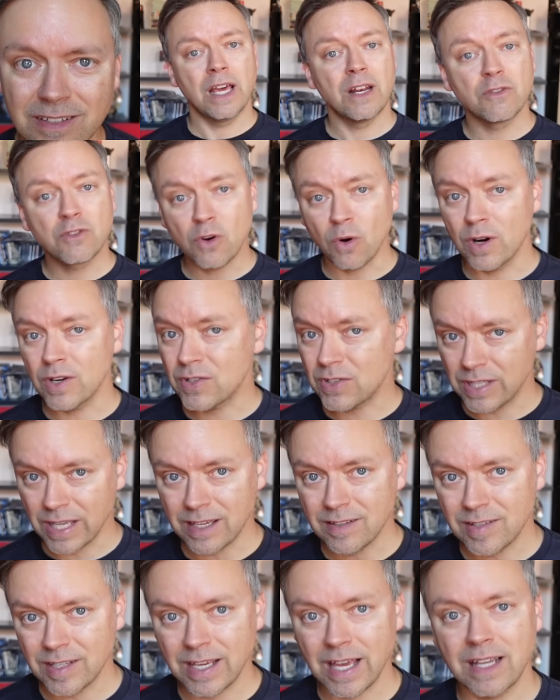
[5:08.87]
And of course,
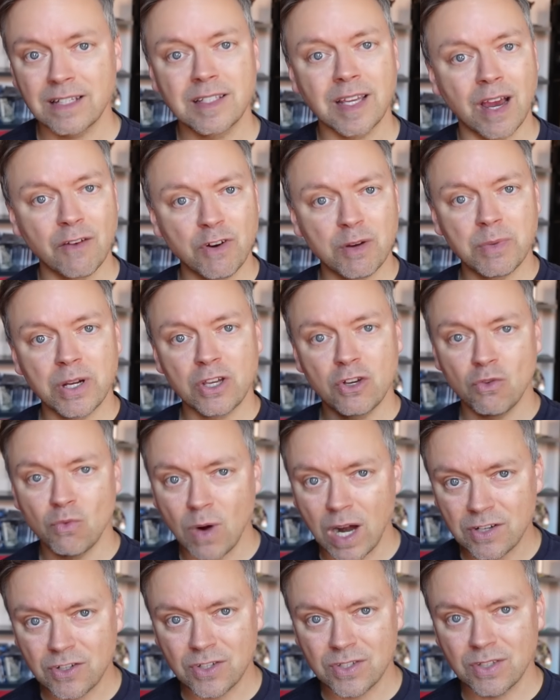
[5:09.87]
thanks again to everybody who
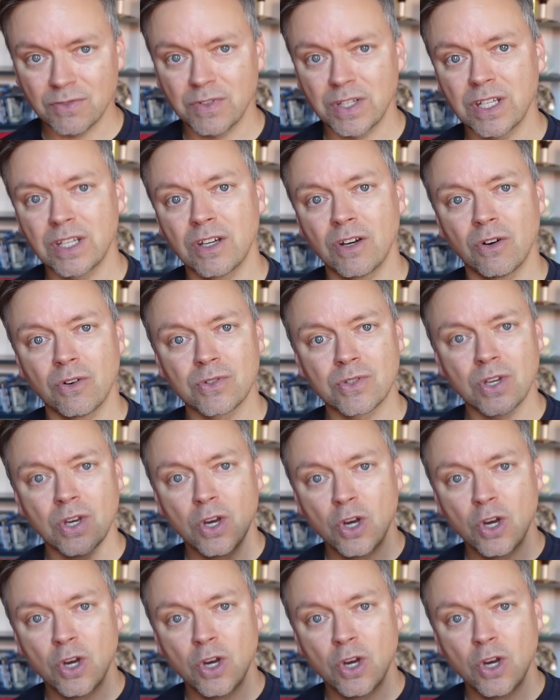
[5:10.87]
watches the videos,